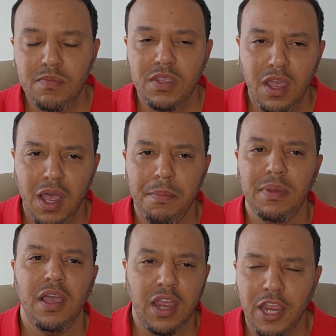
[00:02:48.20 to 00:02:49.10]

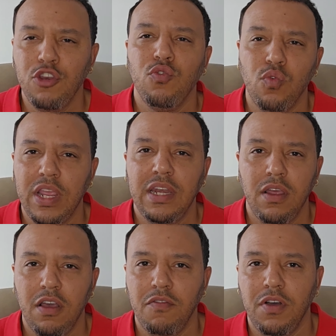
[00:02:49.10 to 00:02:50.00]
a new rate
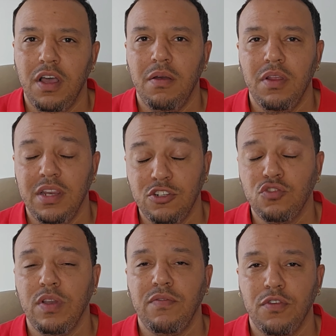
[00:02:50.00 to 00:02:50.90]
of interest
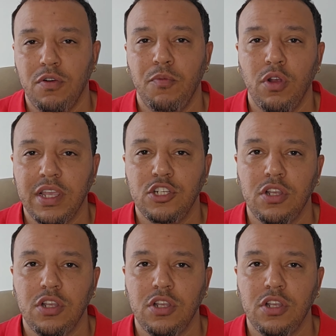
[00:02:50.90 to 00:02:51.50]
rate for a mortgage.